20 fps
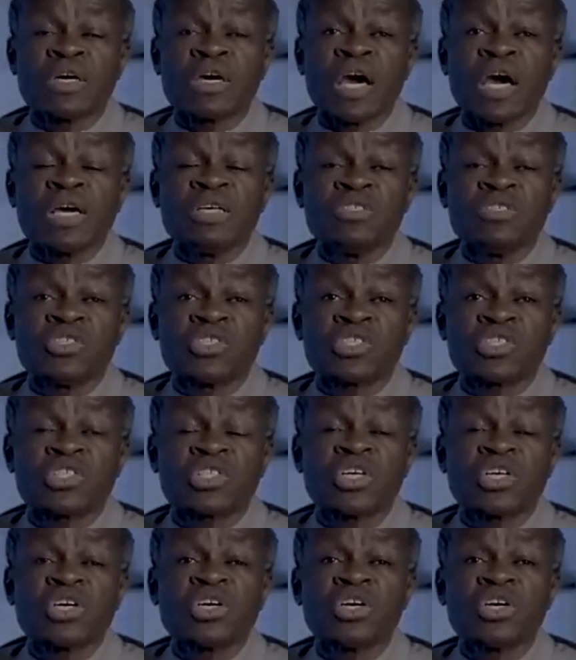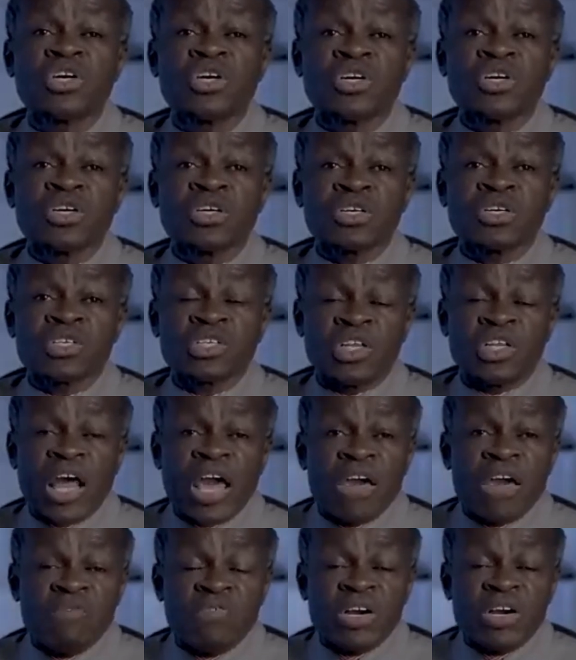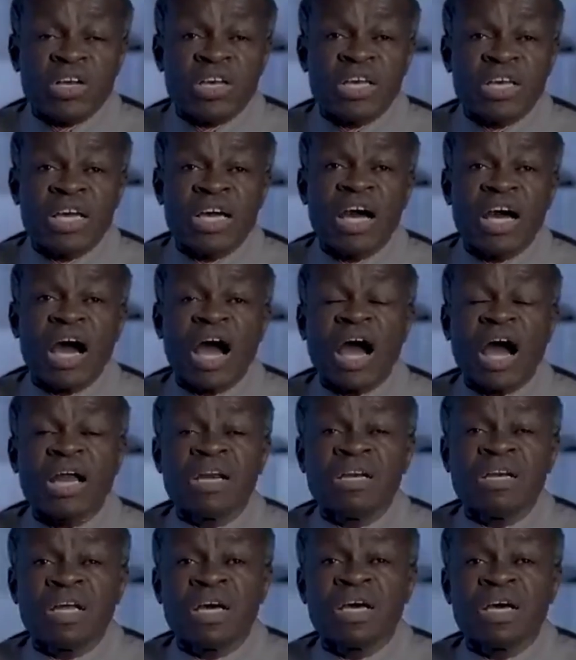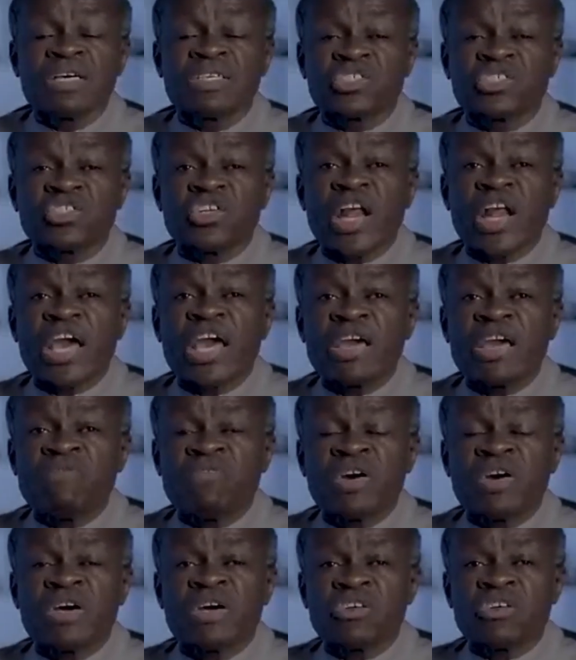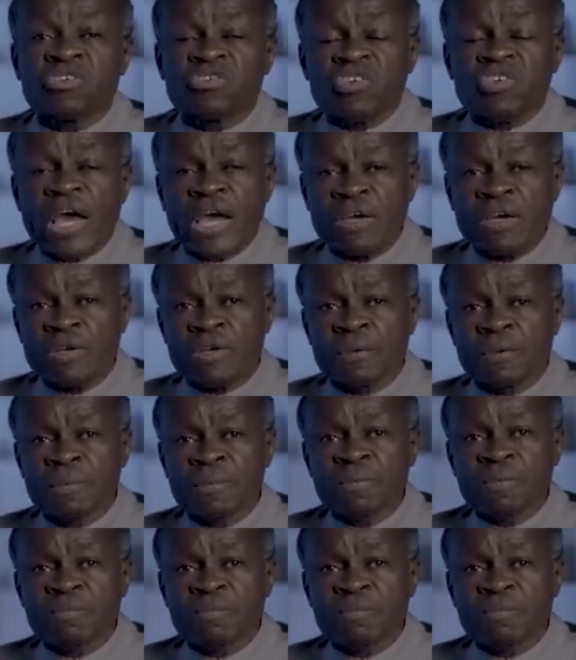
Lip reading: Hence, slavery and slave trade.